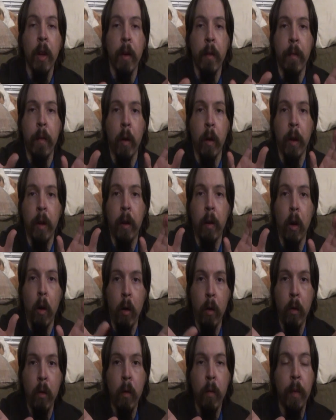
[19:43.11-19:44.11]
for an
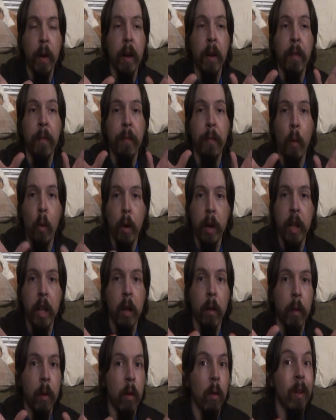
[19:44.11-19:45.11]
over
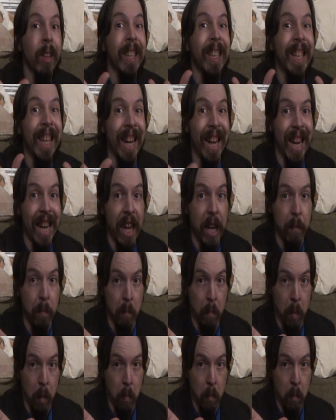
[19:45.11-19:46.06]
40-year-old game.